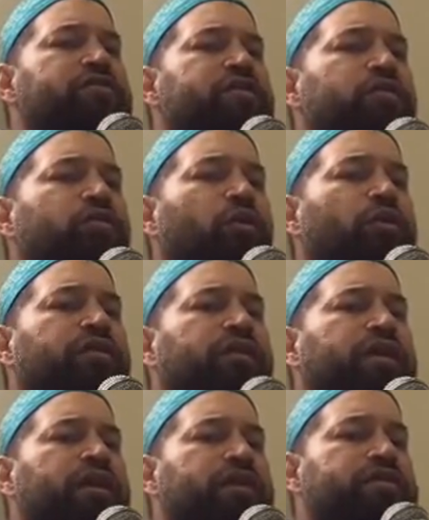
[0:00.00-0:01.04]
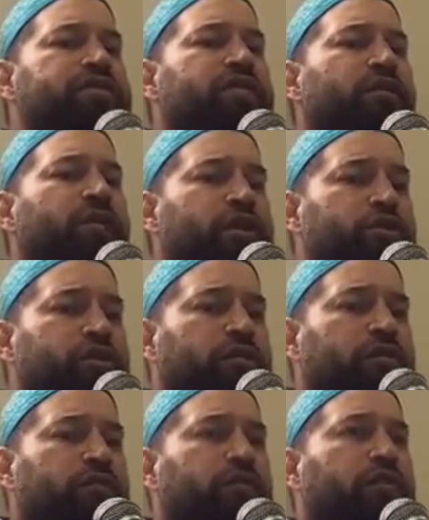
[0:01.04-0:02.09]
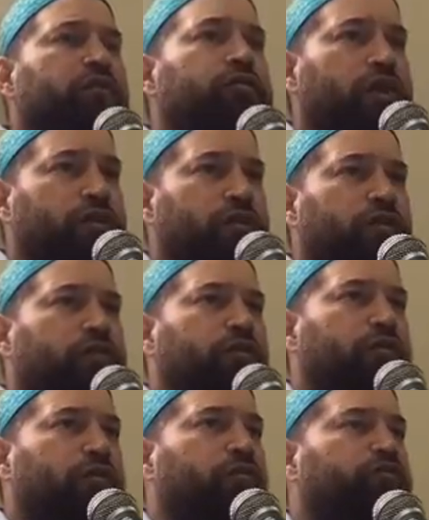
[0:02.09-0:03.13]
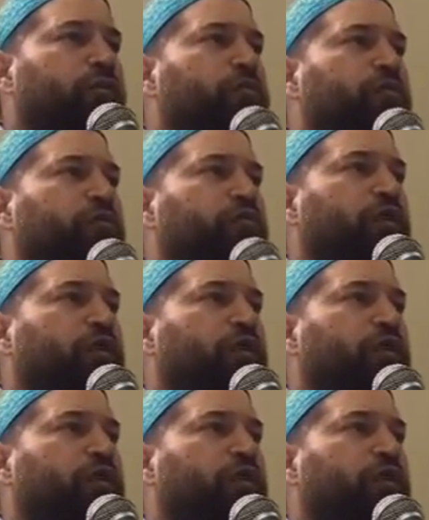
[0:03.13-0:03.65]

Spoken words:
the northeast direction there from